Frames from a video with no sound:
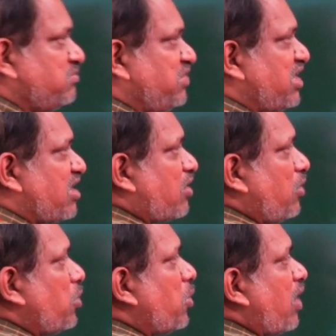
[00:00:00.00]
there are
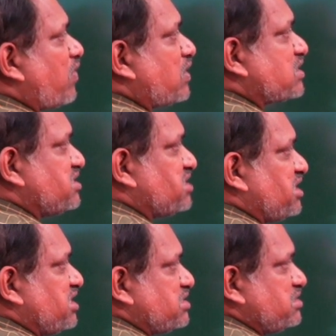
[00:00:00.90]
no other
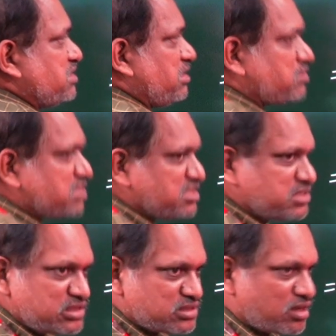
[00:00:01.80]
centuries, 0
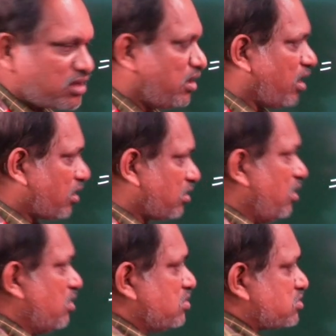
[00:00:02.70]
centuries are here.
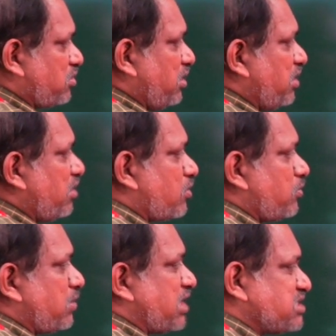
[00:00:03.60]
So need not
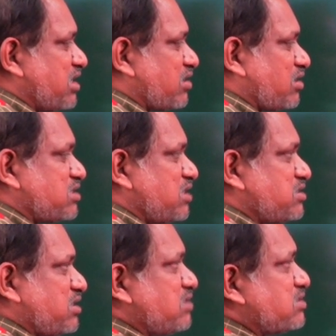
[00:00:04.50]
to consider that
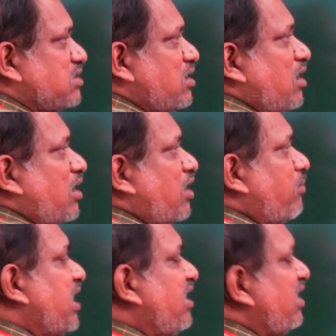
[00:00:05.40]
centuries.
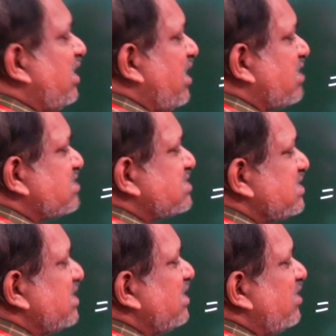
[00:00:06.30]
Remaining
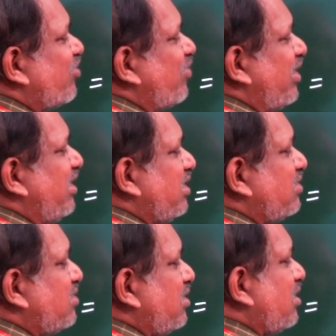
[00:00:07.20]
years,
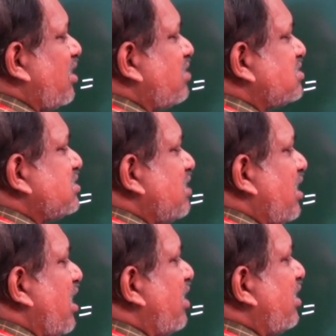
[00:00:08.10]
23 years
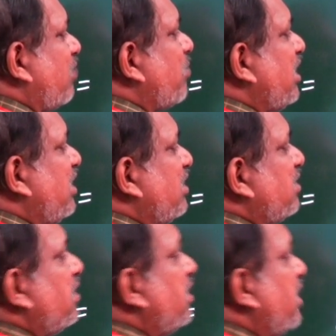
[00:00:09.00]
and
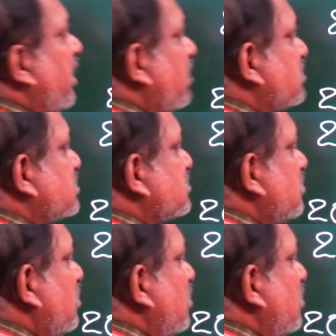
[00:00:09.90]
remaining days.